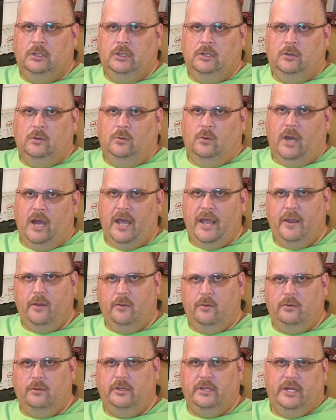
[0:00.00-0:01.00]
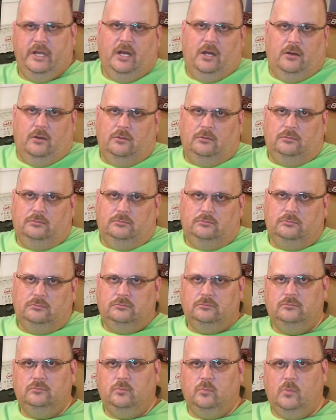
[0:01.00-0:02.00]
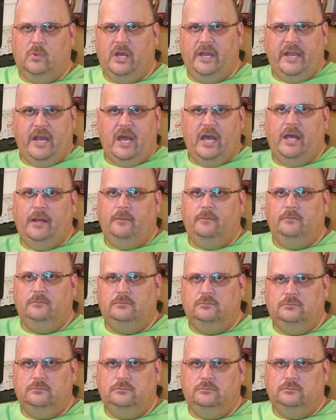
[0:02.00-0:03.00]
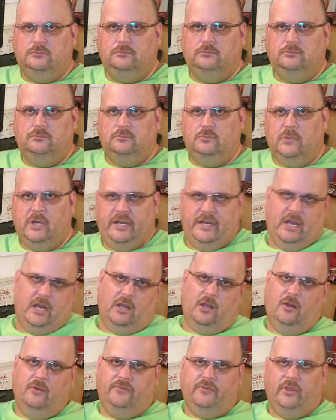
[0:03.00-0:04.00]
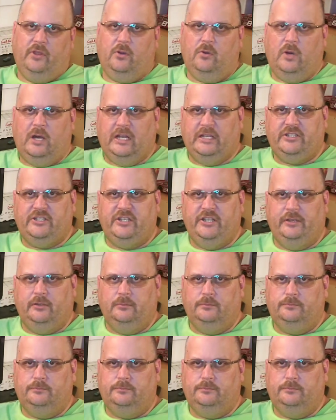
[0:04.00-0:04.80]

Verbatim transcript: Why, you know, why not? Why not go for the quad shield?